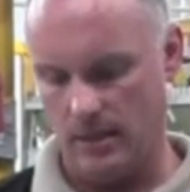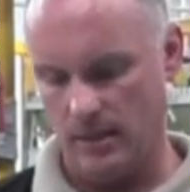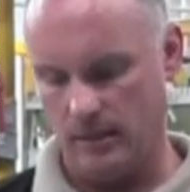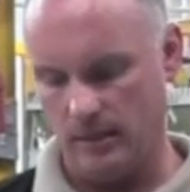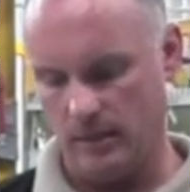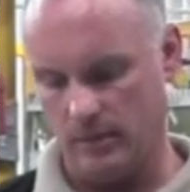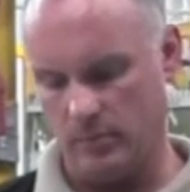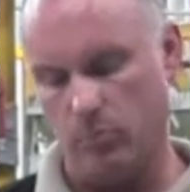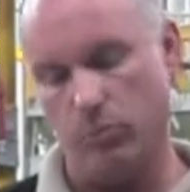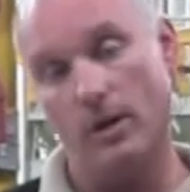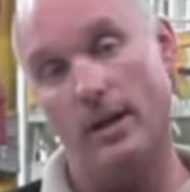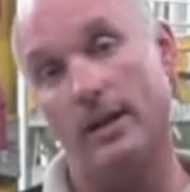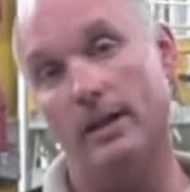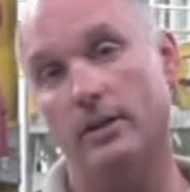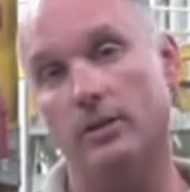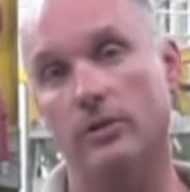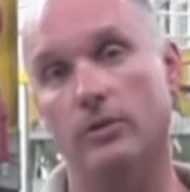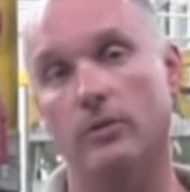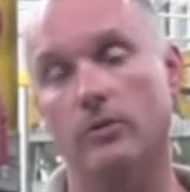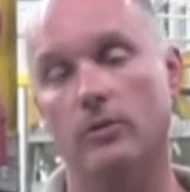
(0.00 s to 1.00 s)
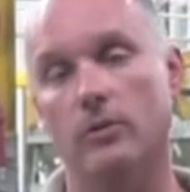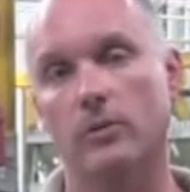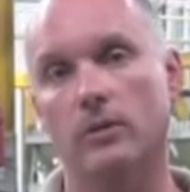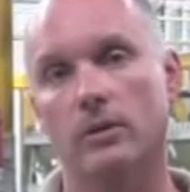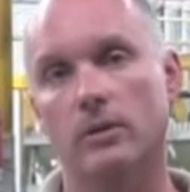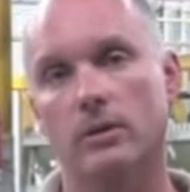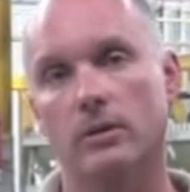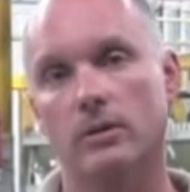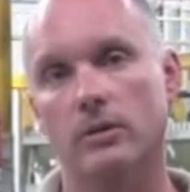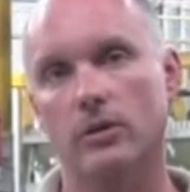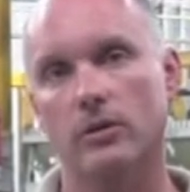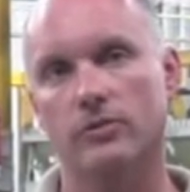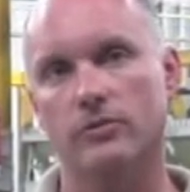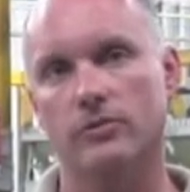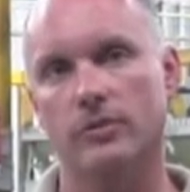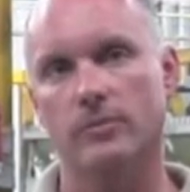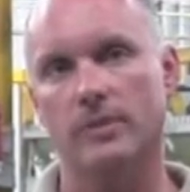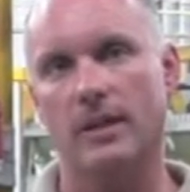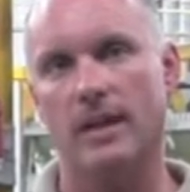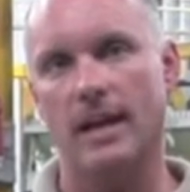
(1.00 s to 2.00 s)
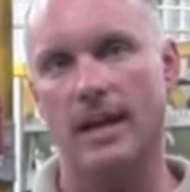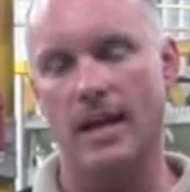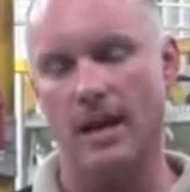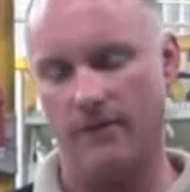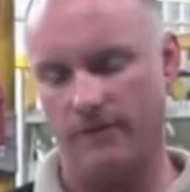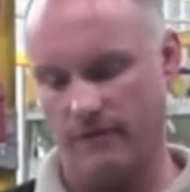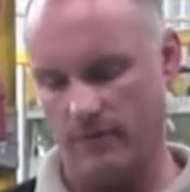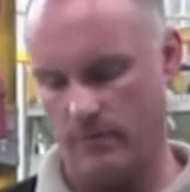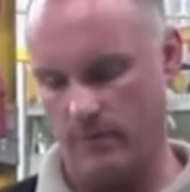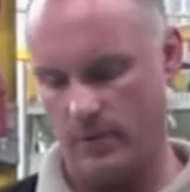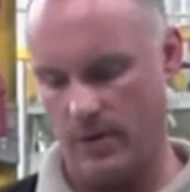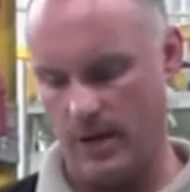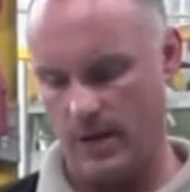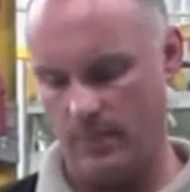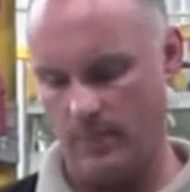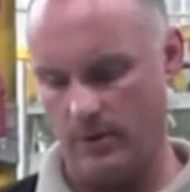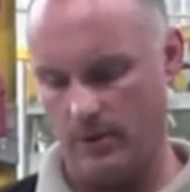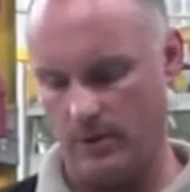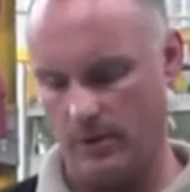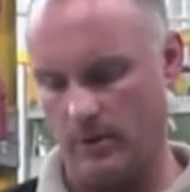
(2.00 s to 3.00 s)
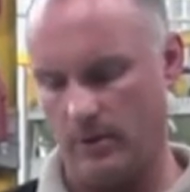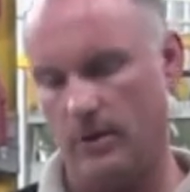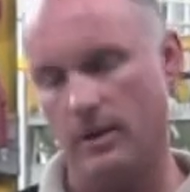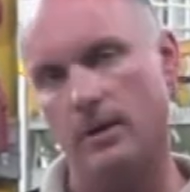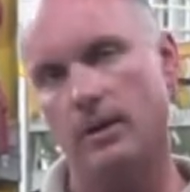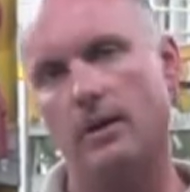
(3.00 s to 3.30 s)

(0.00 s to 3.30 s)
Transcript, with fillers: This brand new nose rib that I have from Piper